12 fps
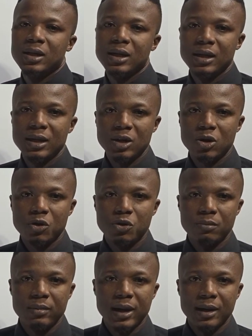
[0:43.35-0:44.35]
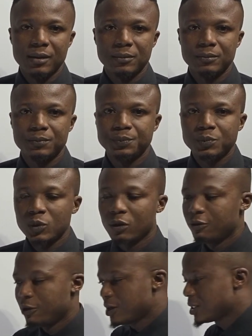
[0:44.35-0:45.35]
in the codomain.
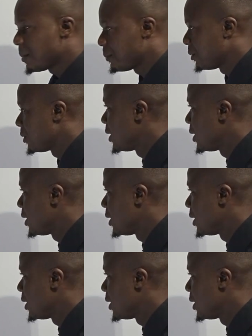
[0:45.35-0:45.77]
For example,